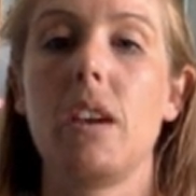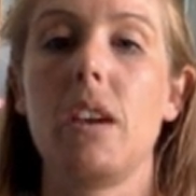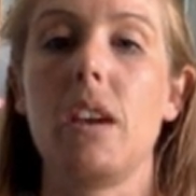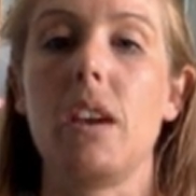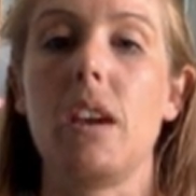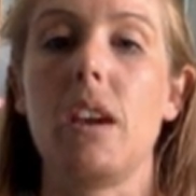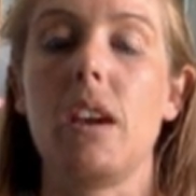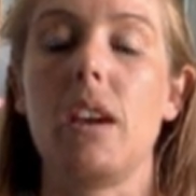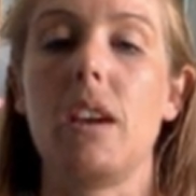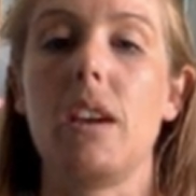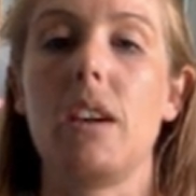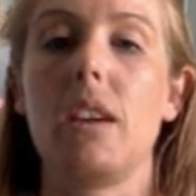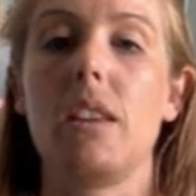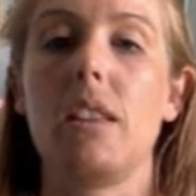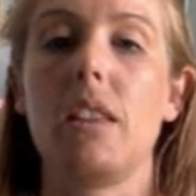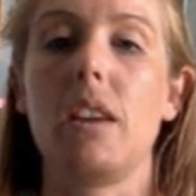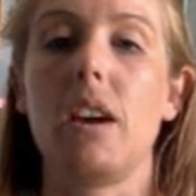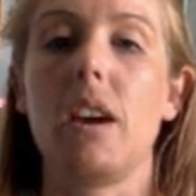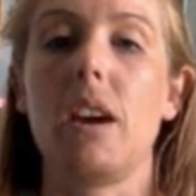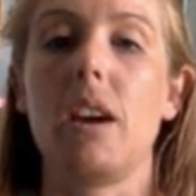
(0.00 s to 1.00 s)
Okay,
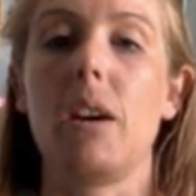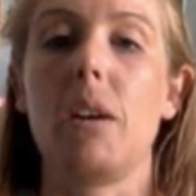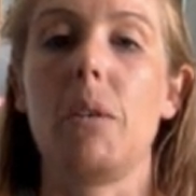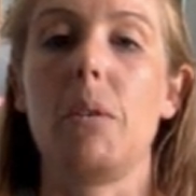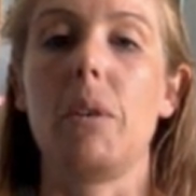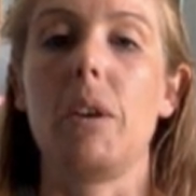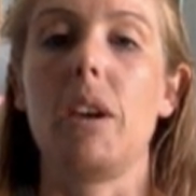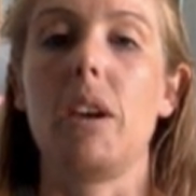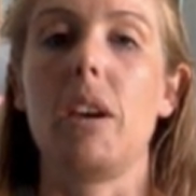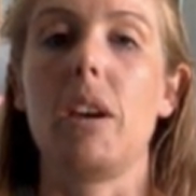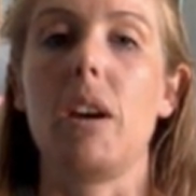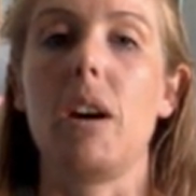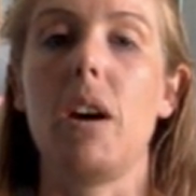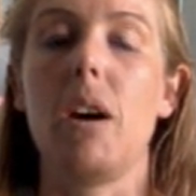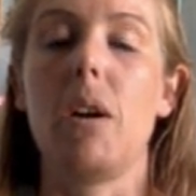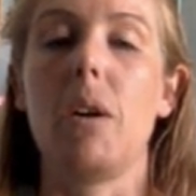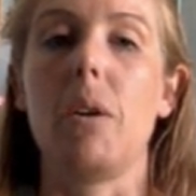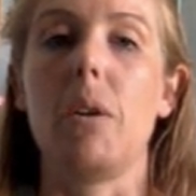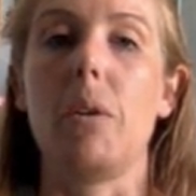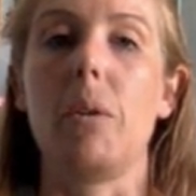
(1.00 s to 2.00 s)
there we
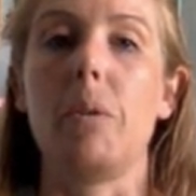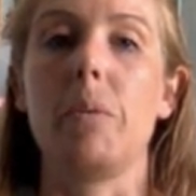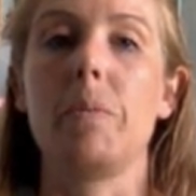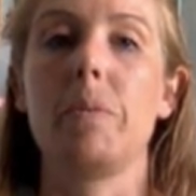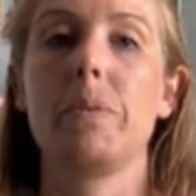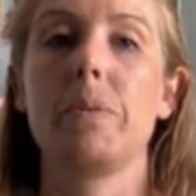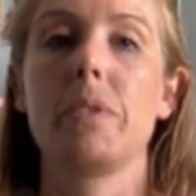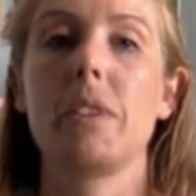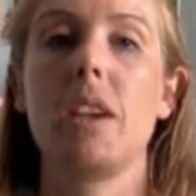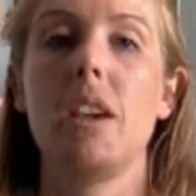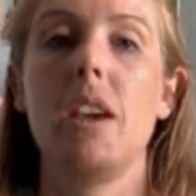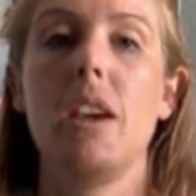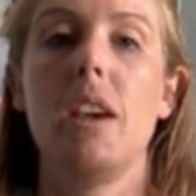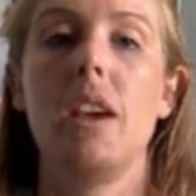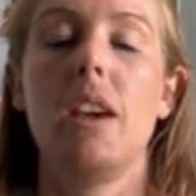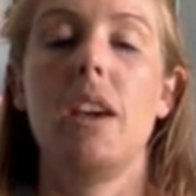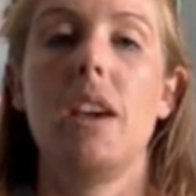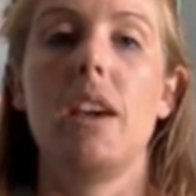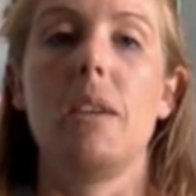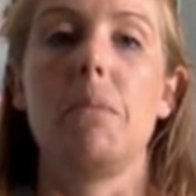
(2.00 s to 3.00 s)
go.
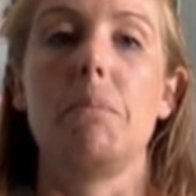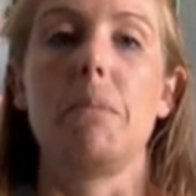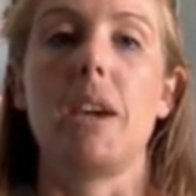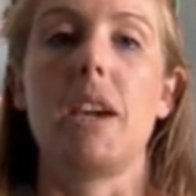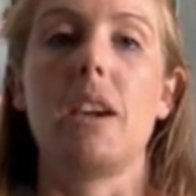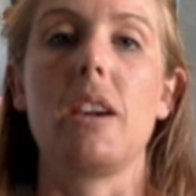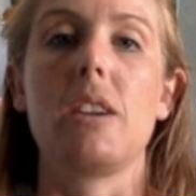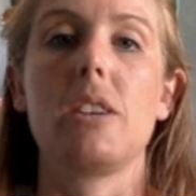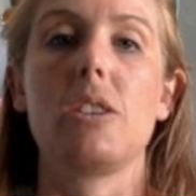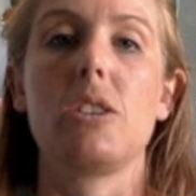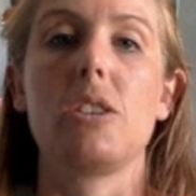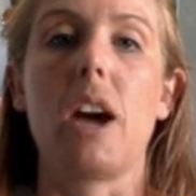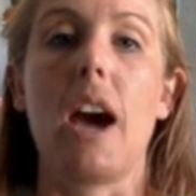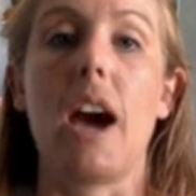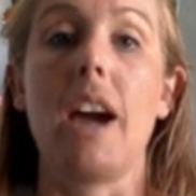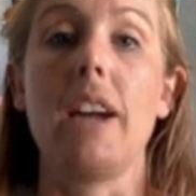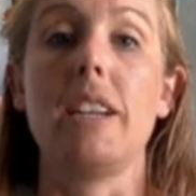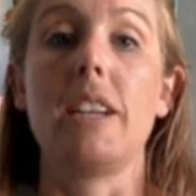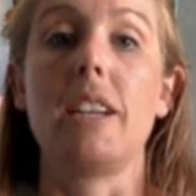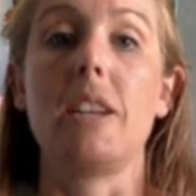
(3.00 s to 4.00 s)

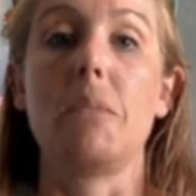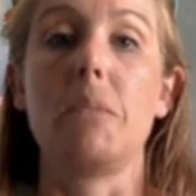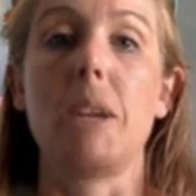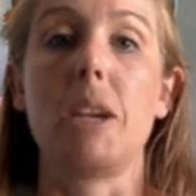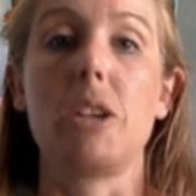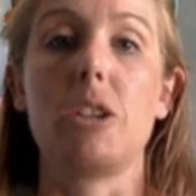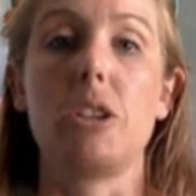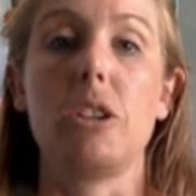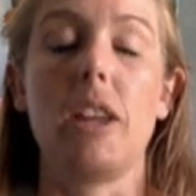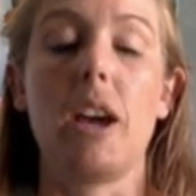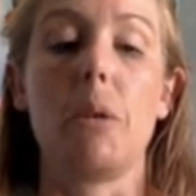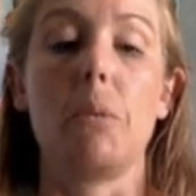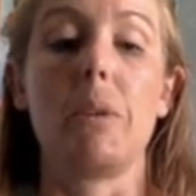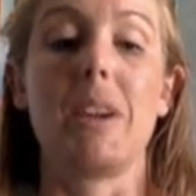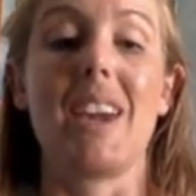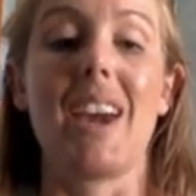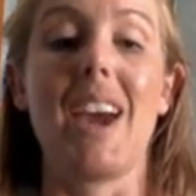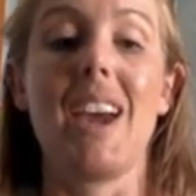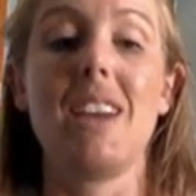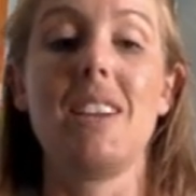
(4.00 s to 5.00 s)
I need to make sure that
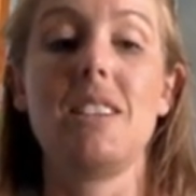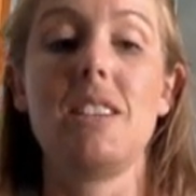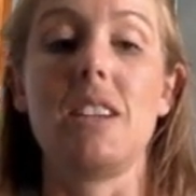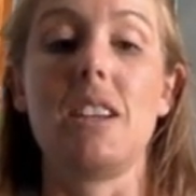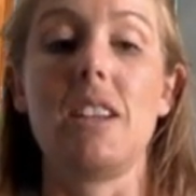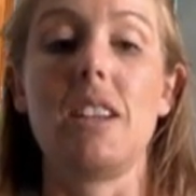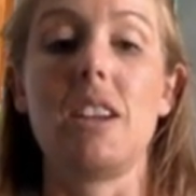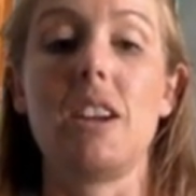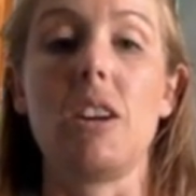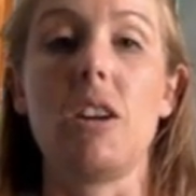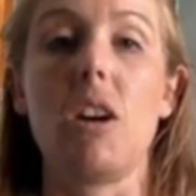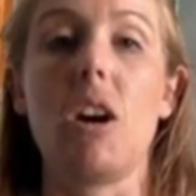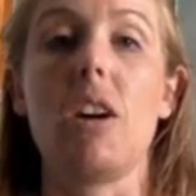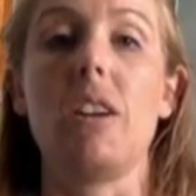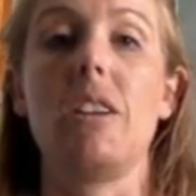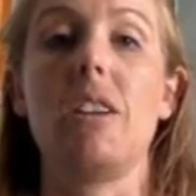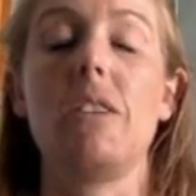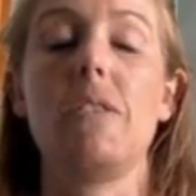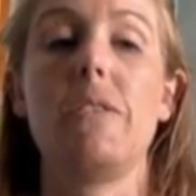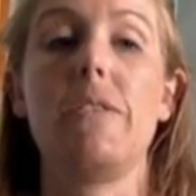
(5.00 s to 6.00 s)
we end it here
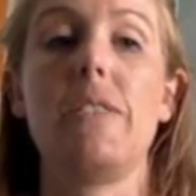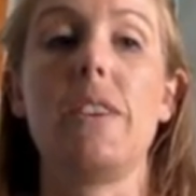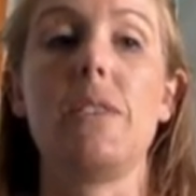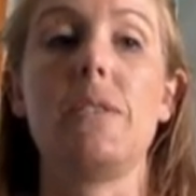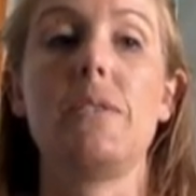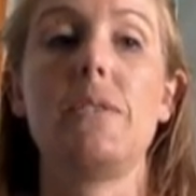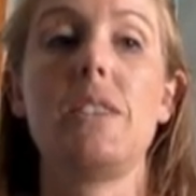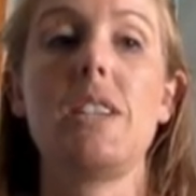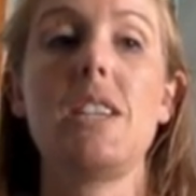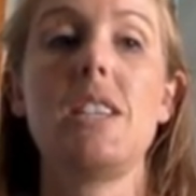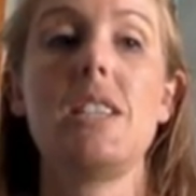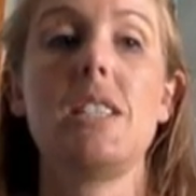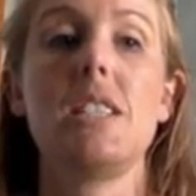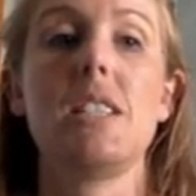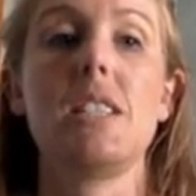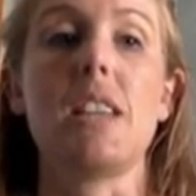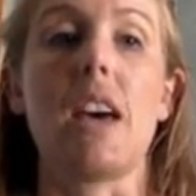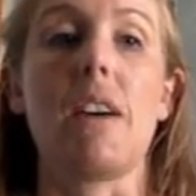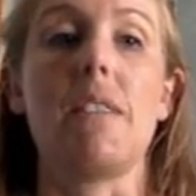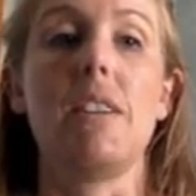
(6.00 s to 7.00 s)
on
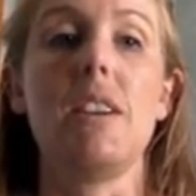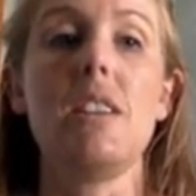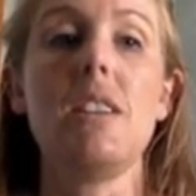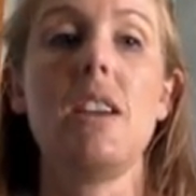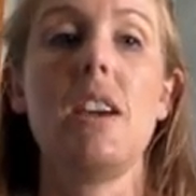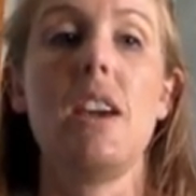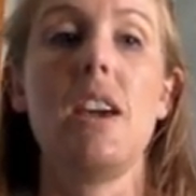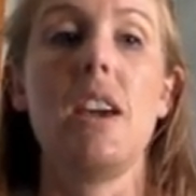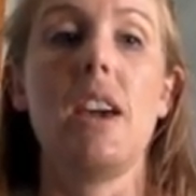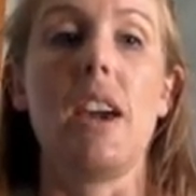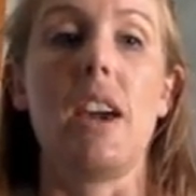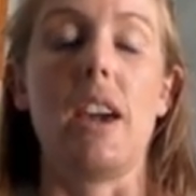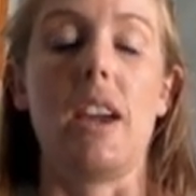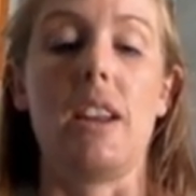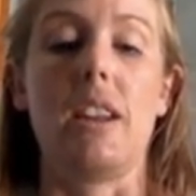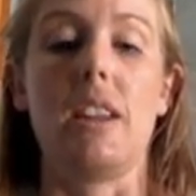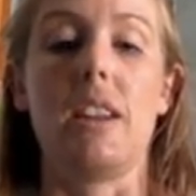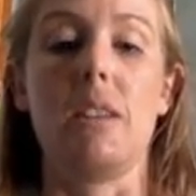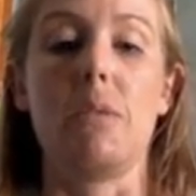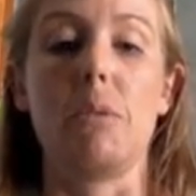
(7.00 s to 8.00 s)
57,
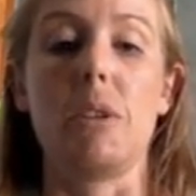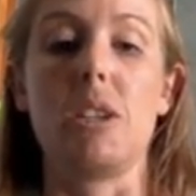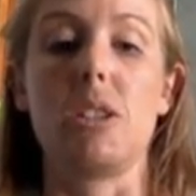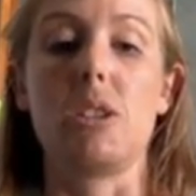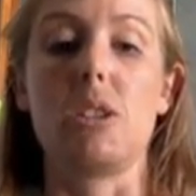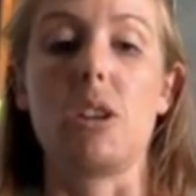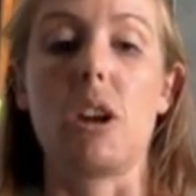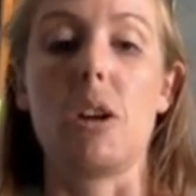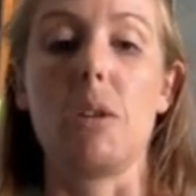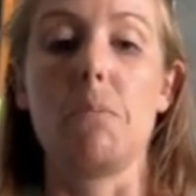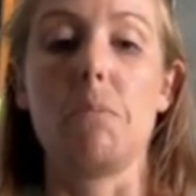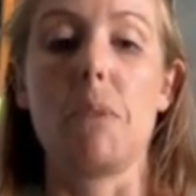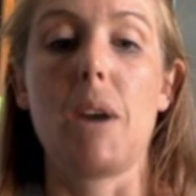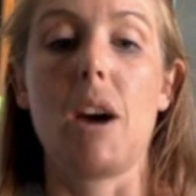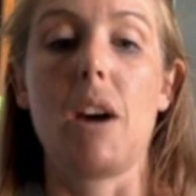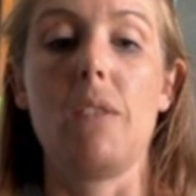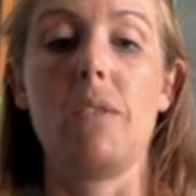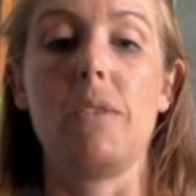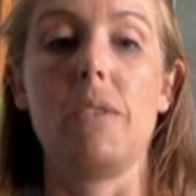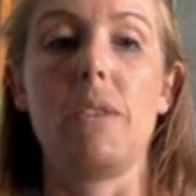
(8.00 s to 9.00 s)
and we start
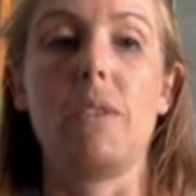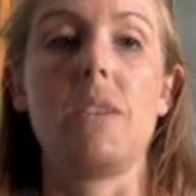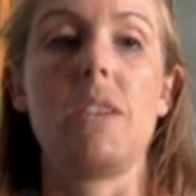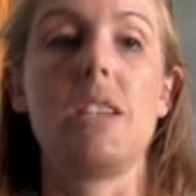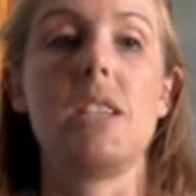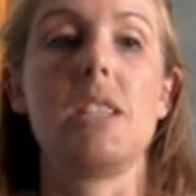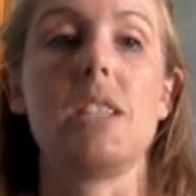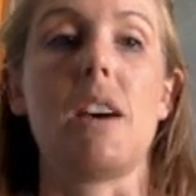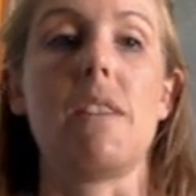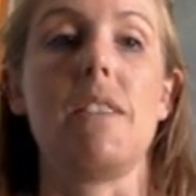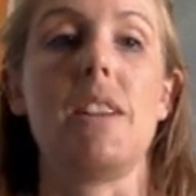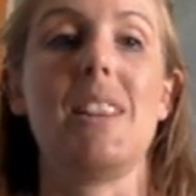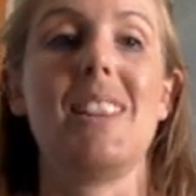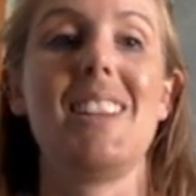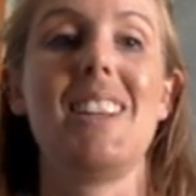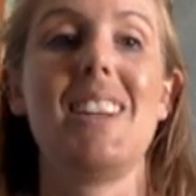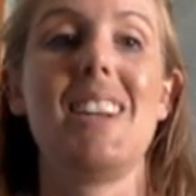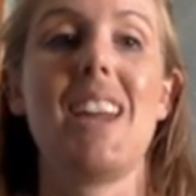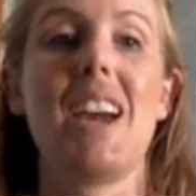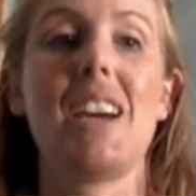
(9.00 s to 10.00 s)
on 57
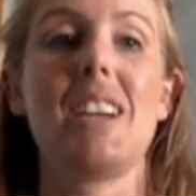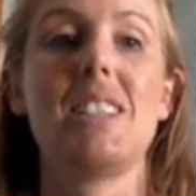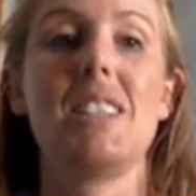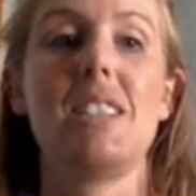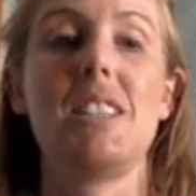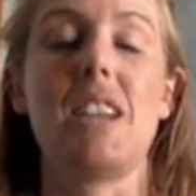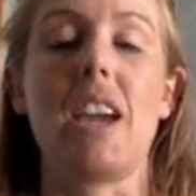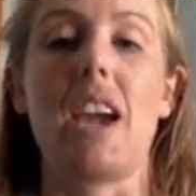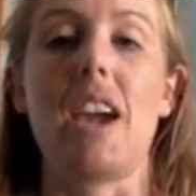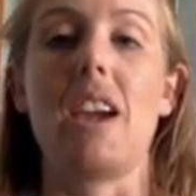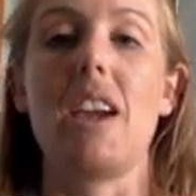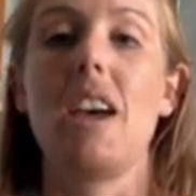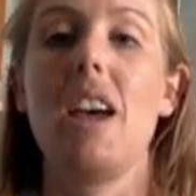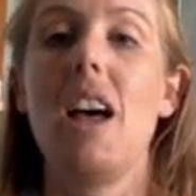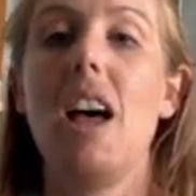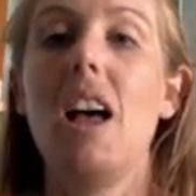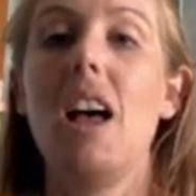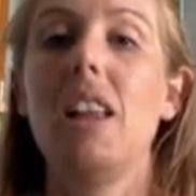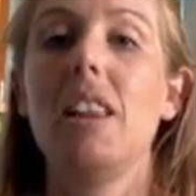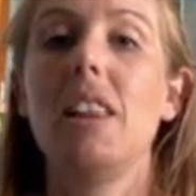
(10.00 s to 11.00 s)
the next day.
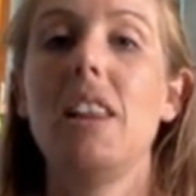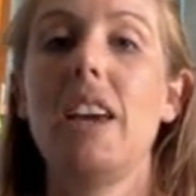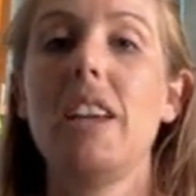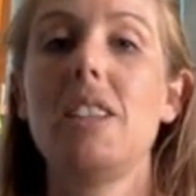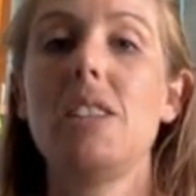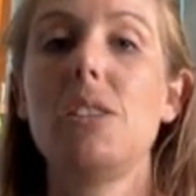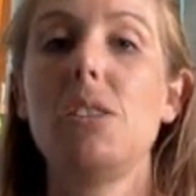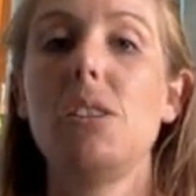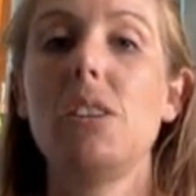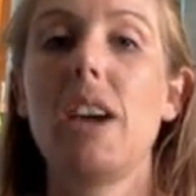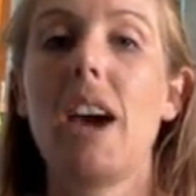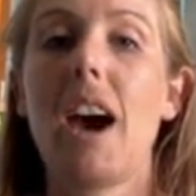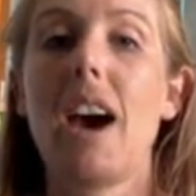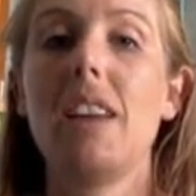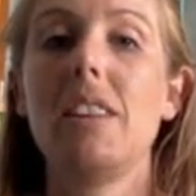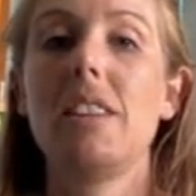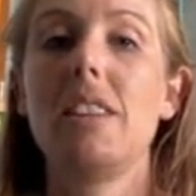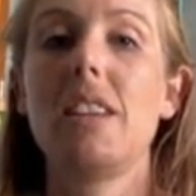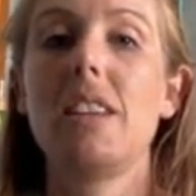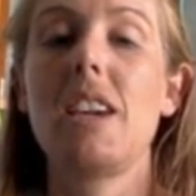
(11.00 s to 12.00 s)
Let's look
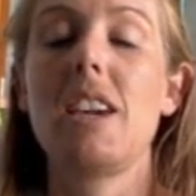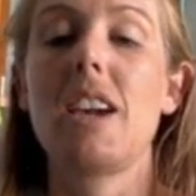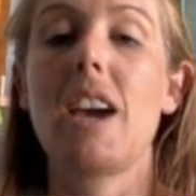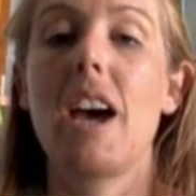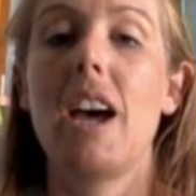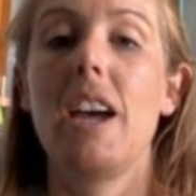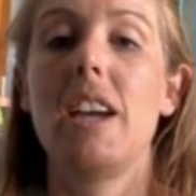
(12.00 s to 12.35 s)
at the